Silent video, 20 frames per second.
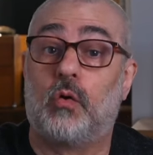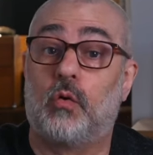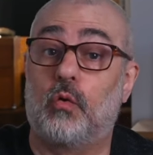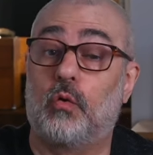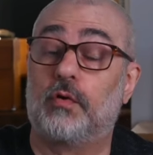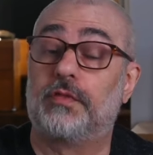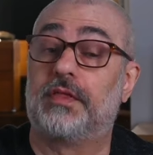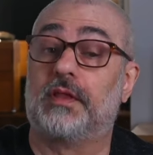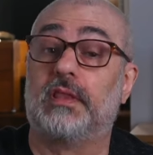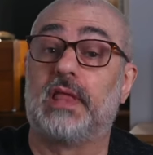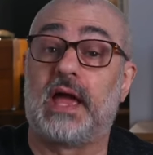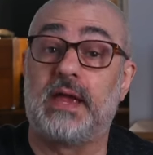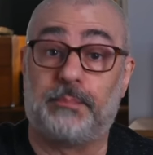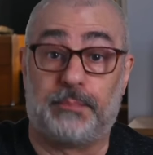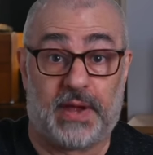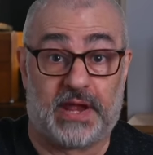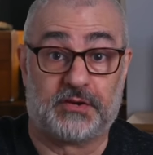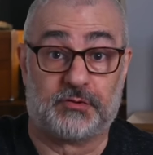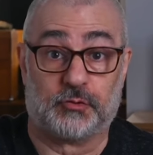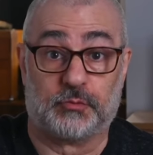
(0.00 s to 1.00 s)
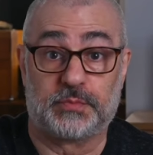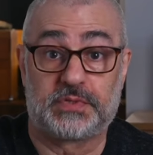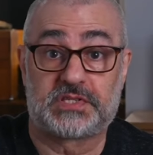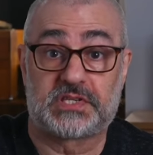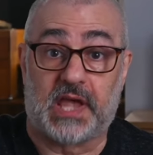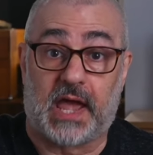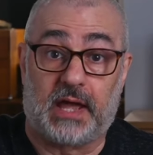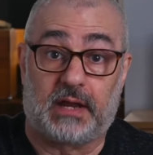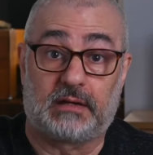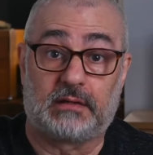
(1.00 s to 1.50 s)
or the light bedroom
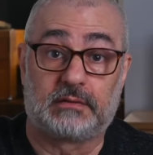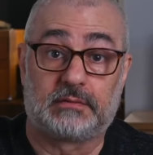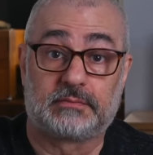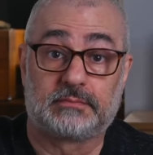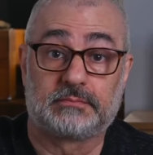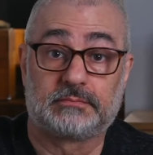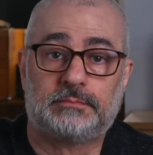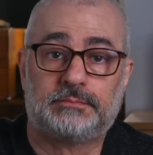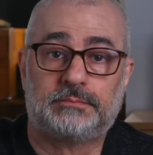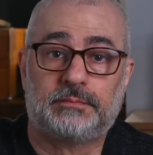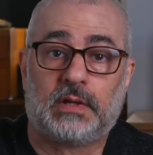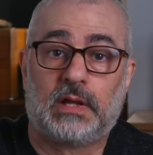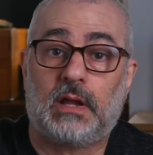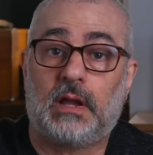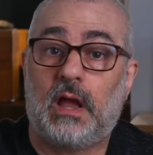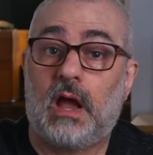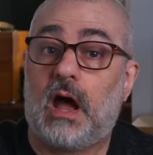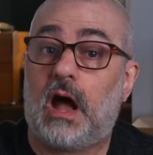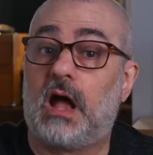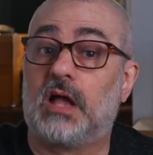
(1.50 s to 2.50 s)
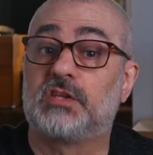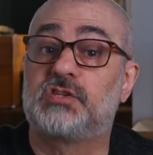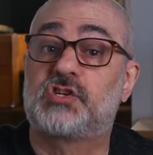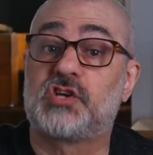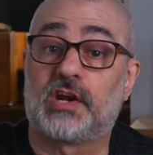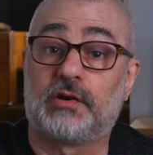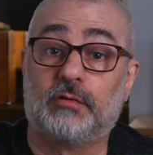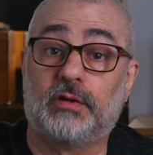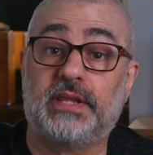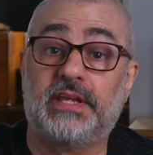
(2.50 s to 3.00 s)
set. I'll
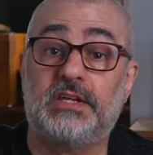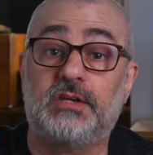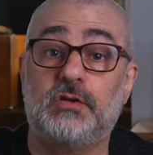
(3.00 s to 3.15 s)
generally